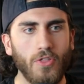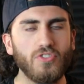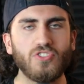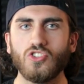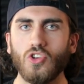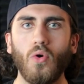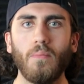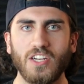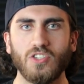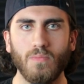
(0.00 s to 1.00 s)
There's so
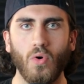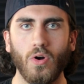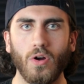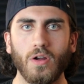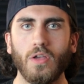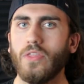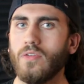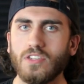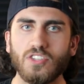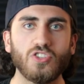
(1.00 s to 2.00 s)
much more.
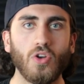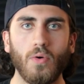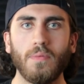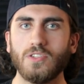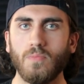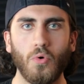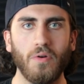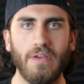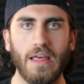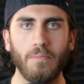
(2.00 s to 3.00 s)
There is so much
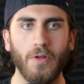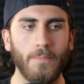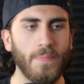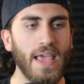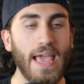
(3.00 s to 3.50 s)
more available,